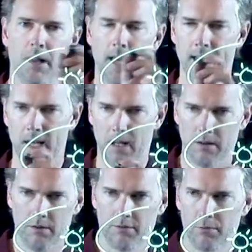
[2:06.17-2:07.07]

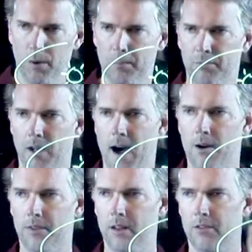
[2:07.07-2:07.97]
planet sweeps
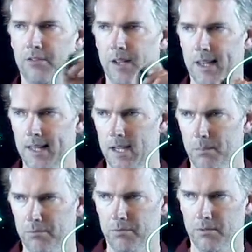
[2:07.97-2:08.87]
out this
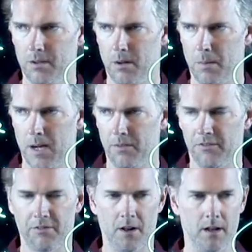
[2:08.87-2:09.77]
ellipse about the
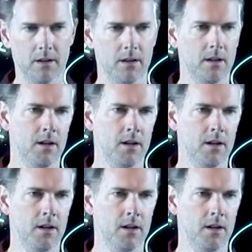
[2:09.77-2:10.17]
sun,